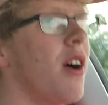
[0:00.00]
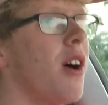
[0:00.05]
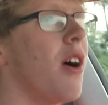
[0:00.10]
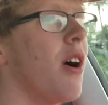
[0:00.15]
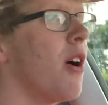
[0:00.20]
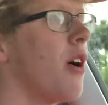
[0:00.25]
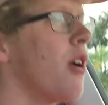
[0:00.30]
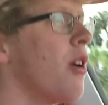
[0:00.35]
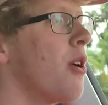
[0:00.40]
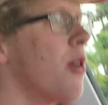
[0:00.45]

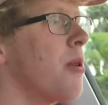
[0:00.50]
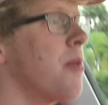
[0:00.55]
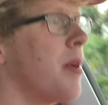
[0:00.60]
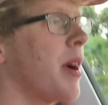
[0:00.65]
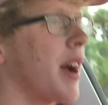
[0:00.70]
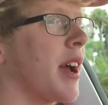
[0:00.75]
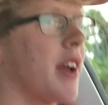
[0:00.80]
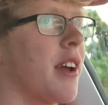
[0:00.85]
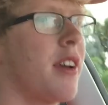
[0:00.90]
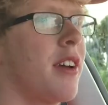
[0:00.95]
Oh
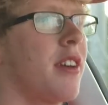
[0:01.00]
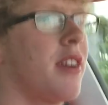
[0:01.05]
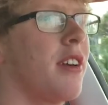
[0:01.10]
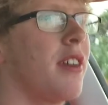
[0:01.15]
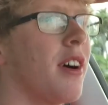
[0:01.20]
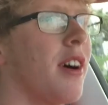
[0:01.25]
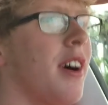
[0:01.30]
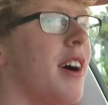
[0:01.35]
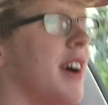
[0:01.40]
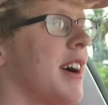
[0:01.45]
my
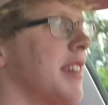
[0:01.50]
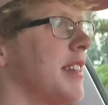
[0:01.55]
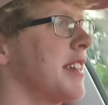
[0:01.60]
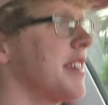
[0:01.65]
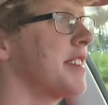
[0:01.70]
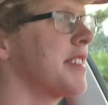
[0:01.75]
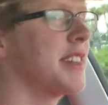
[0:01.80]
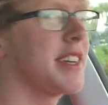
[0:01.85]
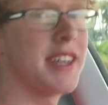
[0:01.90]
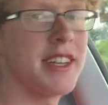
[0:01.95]
god,
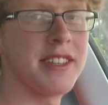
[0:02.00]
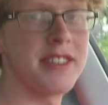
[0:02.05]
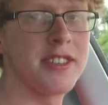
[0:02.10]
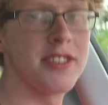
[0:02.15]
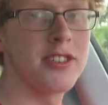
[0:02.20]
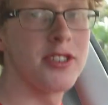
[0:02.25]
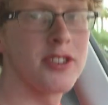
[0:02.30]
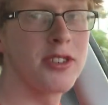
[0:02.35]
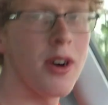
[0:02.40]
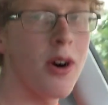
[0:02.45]
this thing
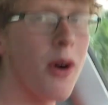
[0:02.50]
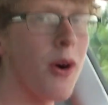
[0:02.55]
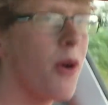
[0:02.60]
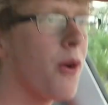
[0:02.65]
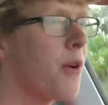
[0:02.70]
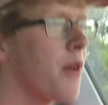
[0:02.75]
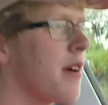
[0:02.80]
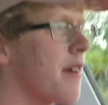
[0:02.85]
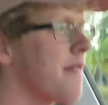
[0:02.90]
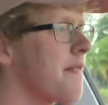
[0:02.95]
is
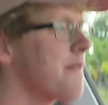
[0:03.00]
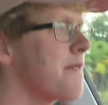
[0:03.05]
so